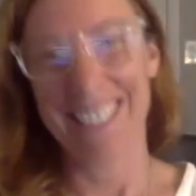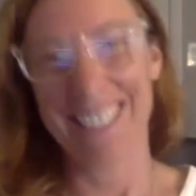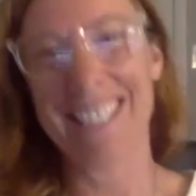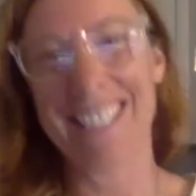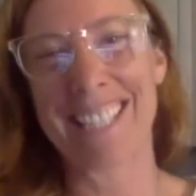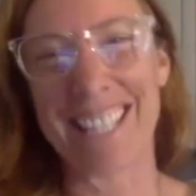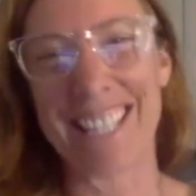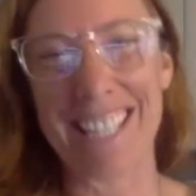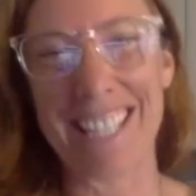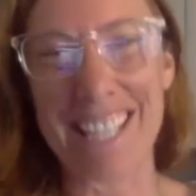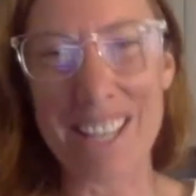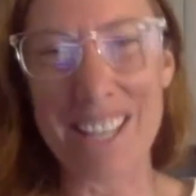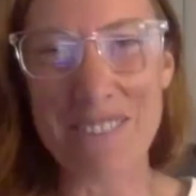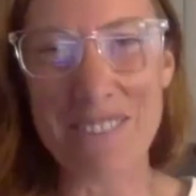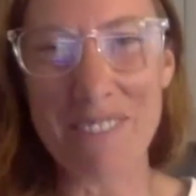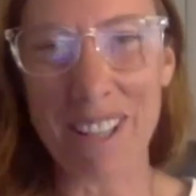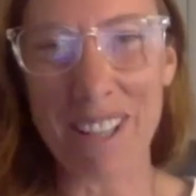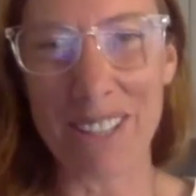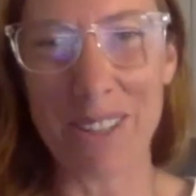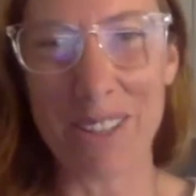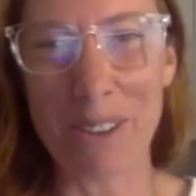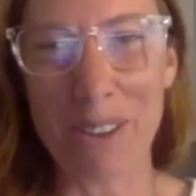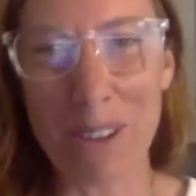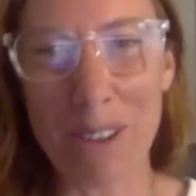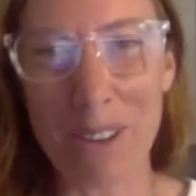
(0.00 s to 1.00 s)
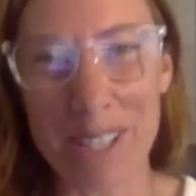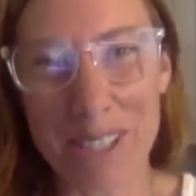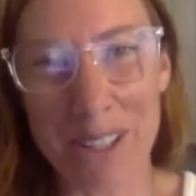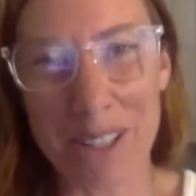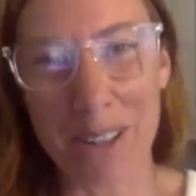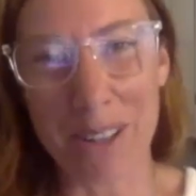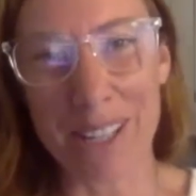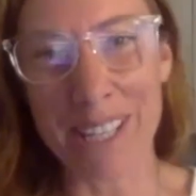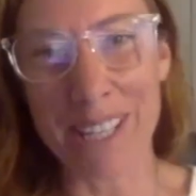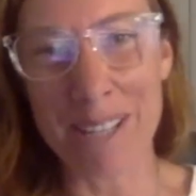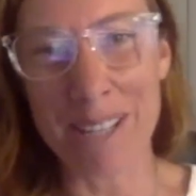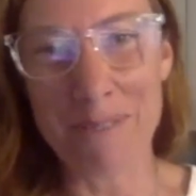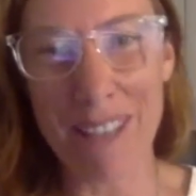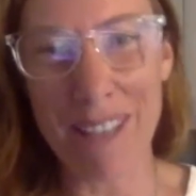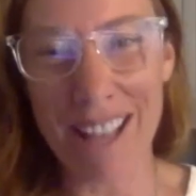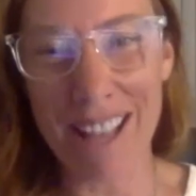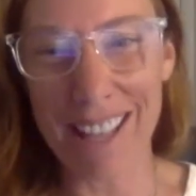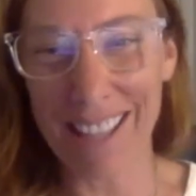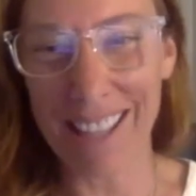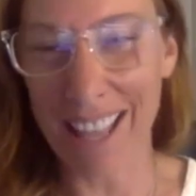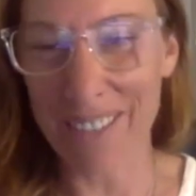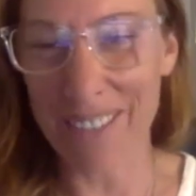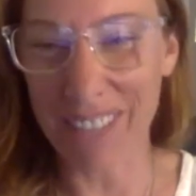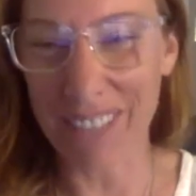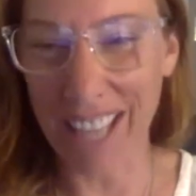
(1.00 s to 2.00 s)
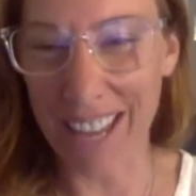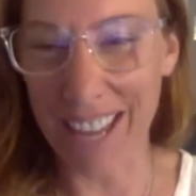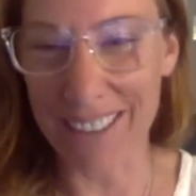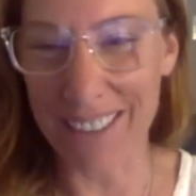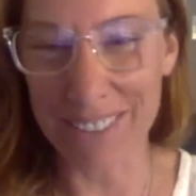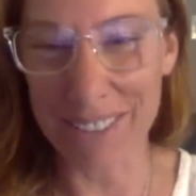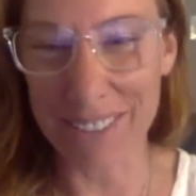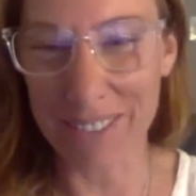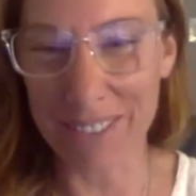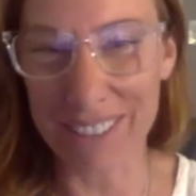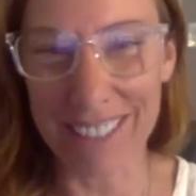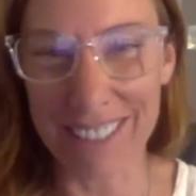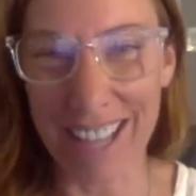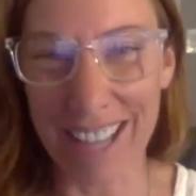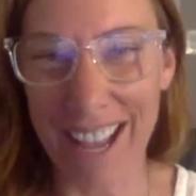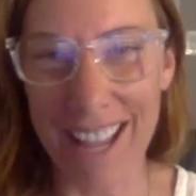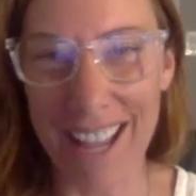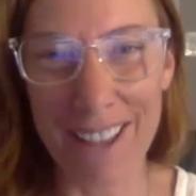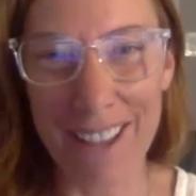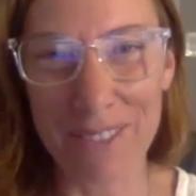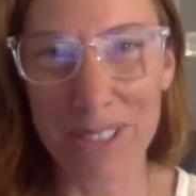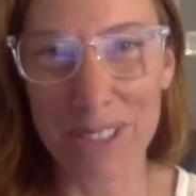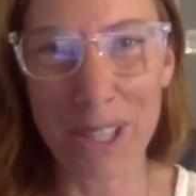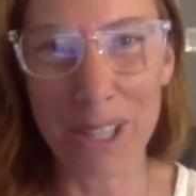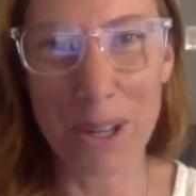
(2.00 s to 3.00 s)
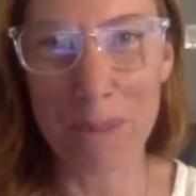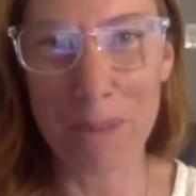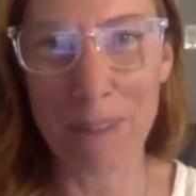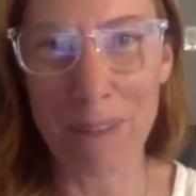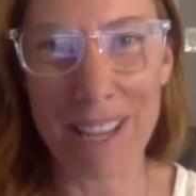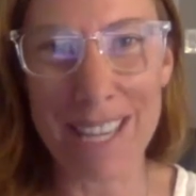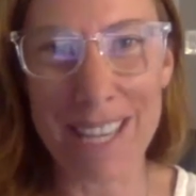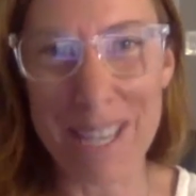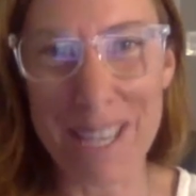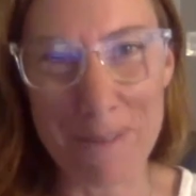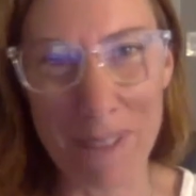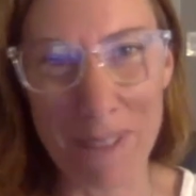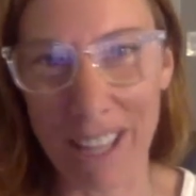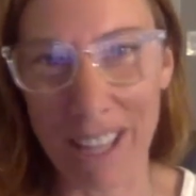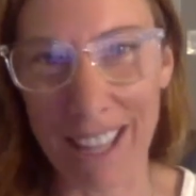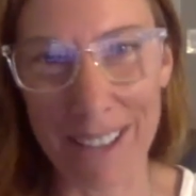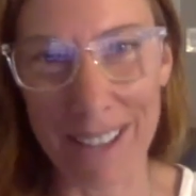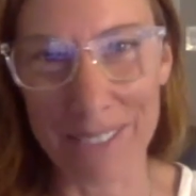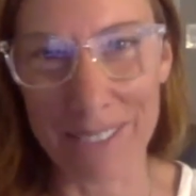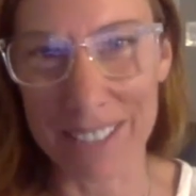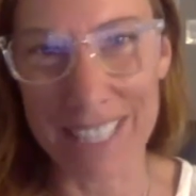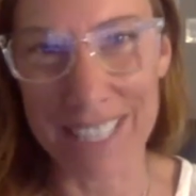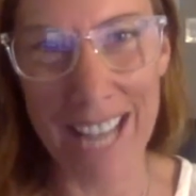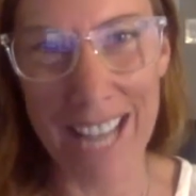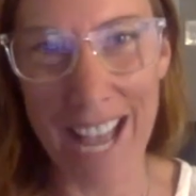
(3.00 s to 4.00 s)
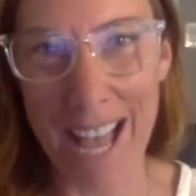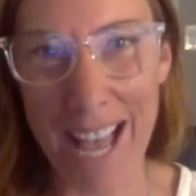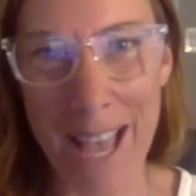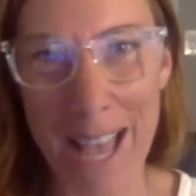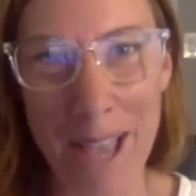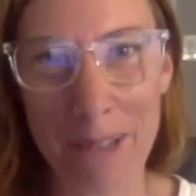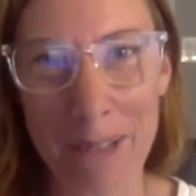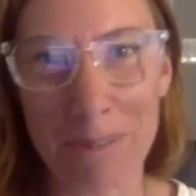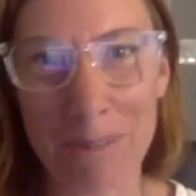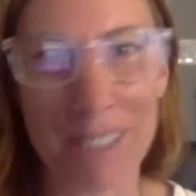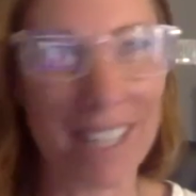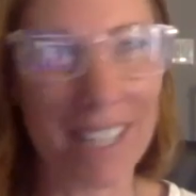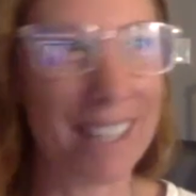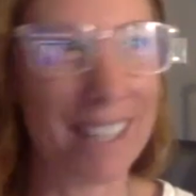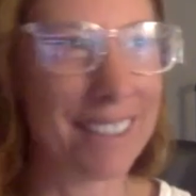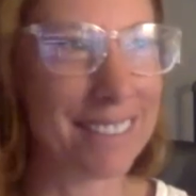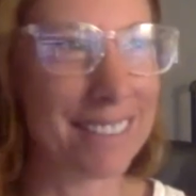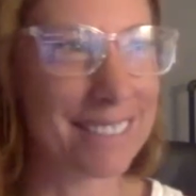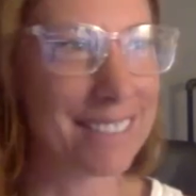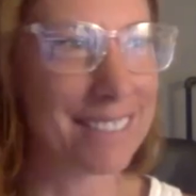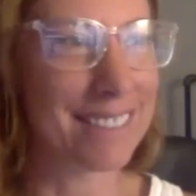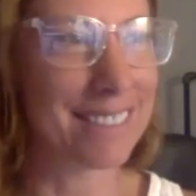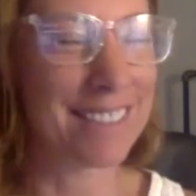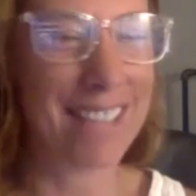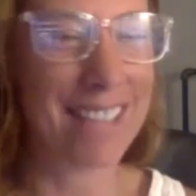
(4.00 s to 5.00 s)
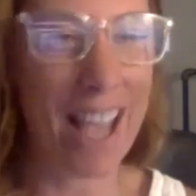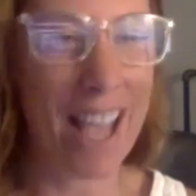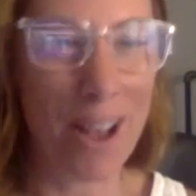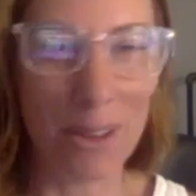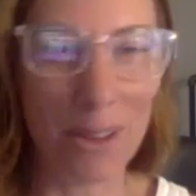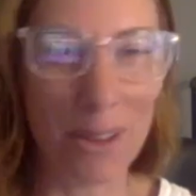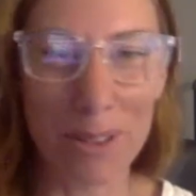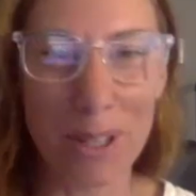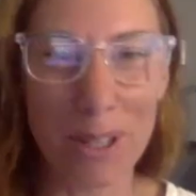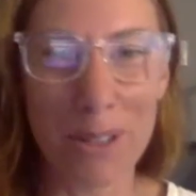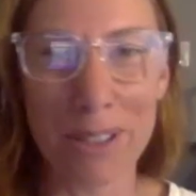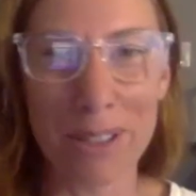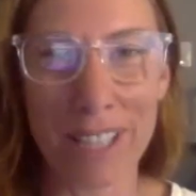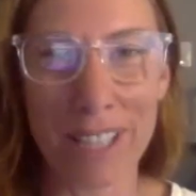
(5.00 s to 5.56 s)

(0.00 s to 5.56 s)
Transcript: You're going to your email? I don't even, I have to go to my email every time I download it.